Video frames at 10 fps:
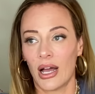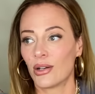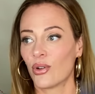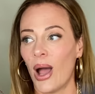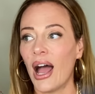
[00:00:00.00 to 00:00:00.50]
I
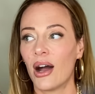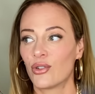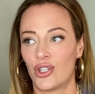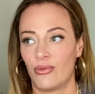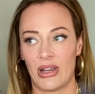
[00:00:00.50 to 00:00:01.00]
don't know how
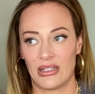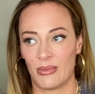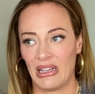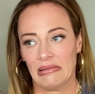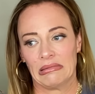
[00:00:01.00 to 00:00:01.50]
she raised
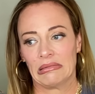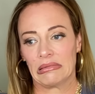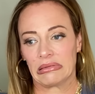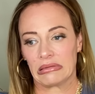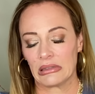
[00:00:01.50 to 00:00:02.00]
me.
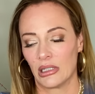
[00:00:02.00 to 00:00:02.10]
Oof.